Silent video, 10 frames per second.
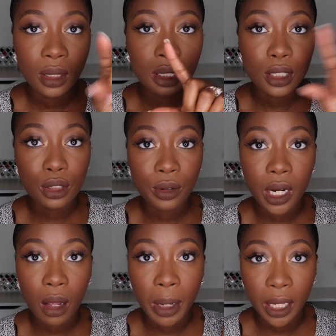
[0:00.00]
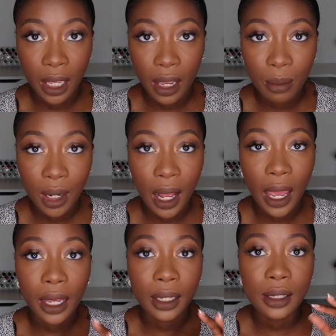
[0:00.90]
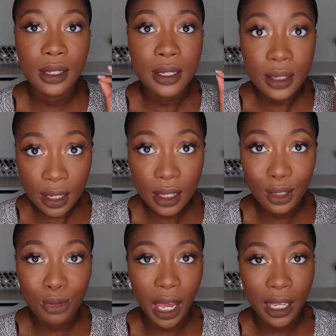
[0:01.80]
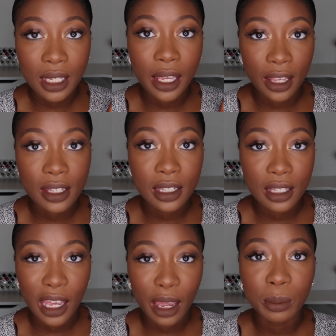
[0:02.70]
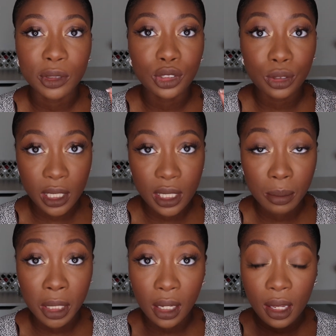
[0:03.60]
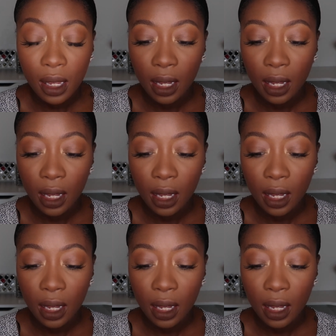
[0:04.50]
the screen on my camera, I can see that you guys can't see that, but trust me,